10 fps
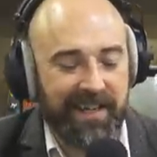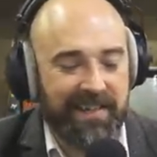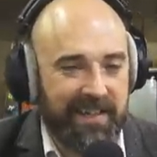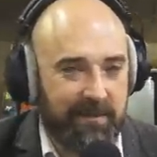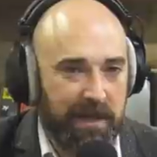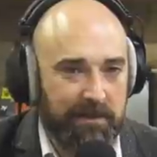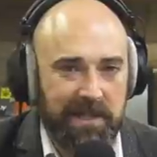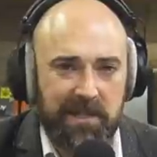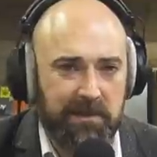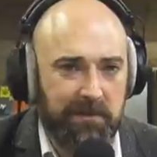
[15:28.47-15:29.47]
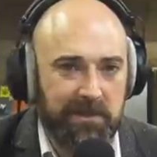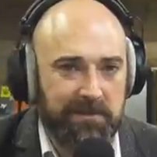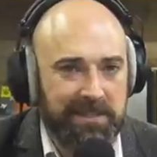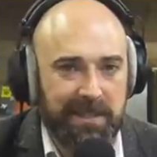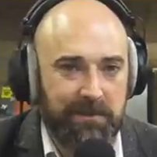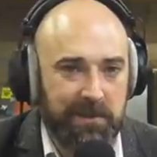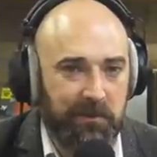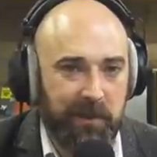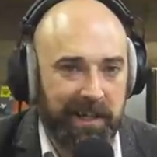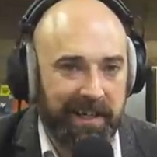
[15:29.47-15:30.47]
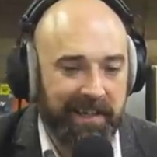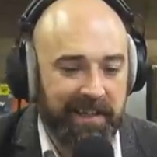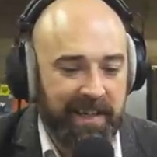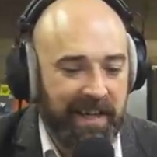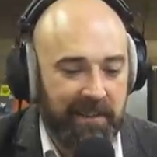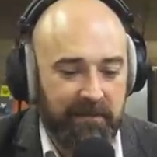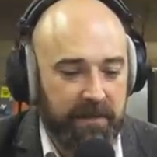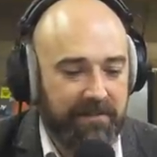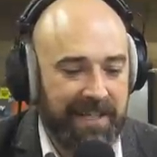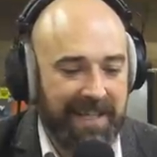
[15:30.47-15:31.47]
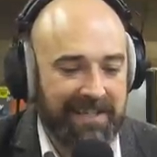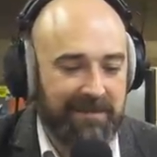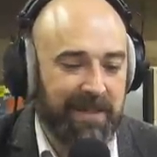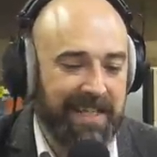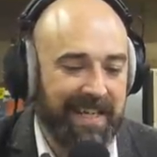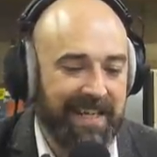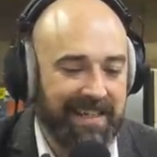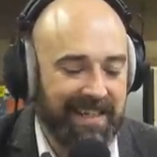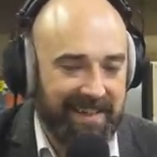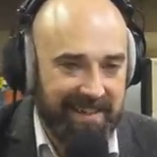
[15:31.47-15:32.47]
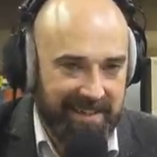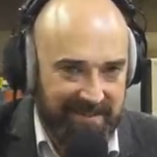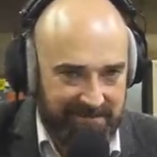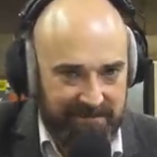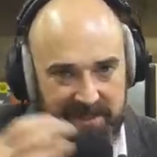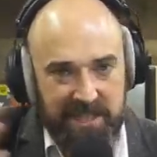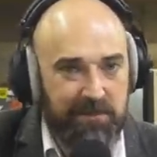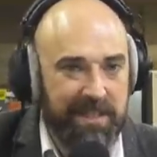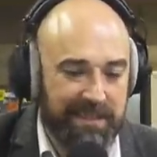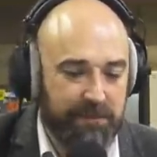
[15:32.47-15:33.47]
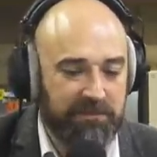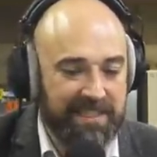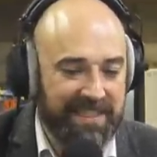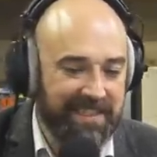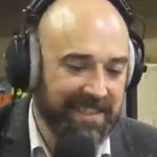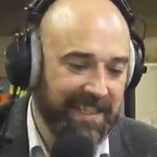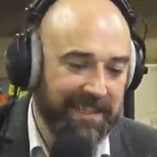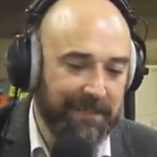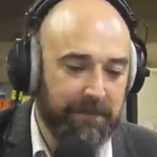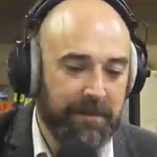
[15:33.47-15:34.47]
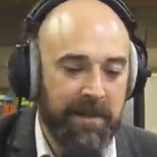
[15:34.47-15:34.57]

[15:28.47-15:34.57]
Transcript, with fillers: I think it might be Hermann who snips the wire at the very last minute, and it, and the unit springs into life,